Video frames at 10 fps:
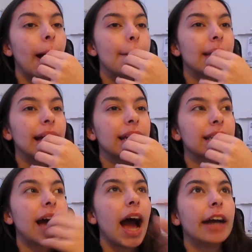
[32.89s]
I might get
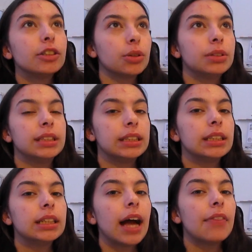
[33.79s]
the Hydro
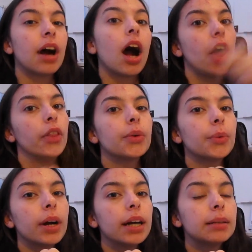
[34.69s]
Seal and the other
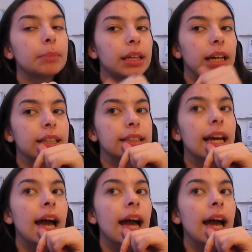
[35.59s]
one because